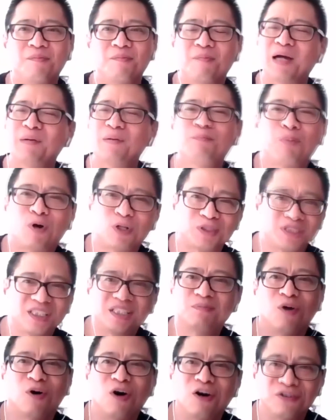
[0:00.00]
my
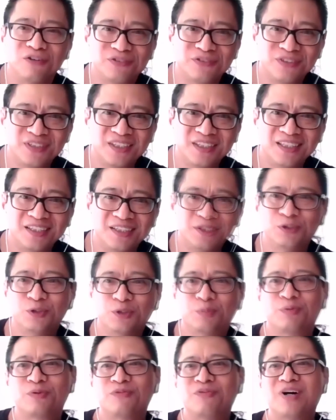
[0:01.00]
bottom off
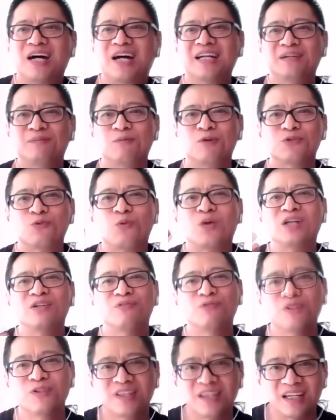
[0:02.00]
to provide the most
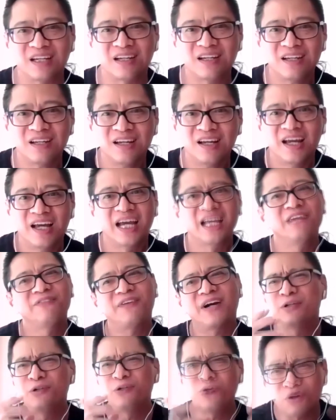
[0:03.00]
wonderful thing. And
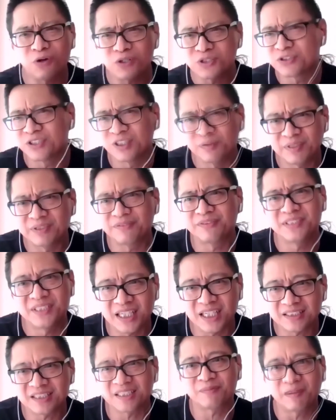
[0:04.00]
if I know it's going to be
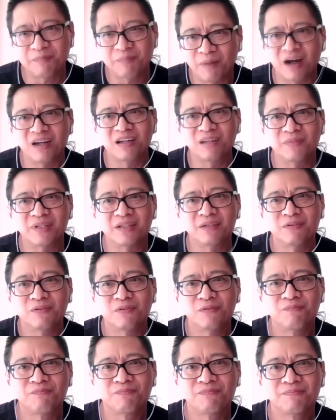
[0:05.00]
rejected by Parliament,
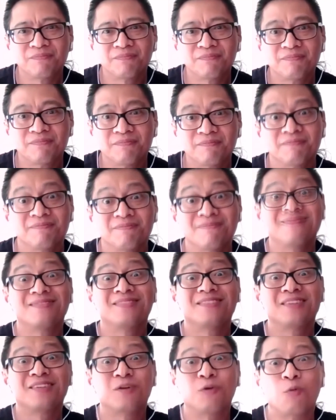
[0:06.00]

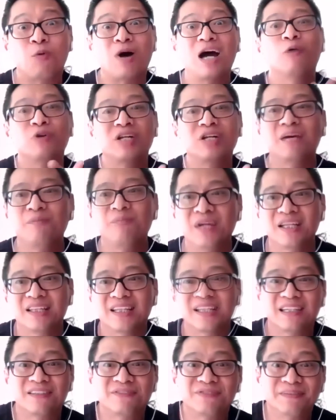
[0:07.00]
why would I make
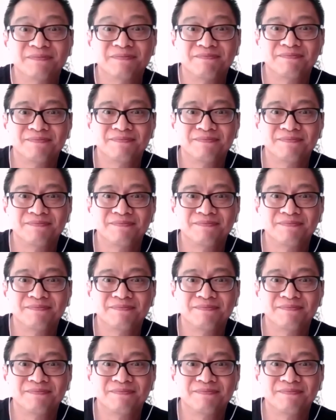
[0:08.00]
that effort?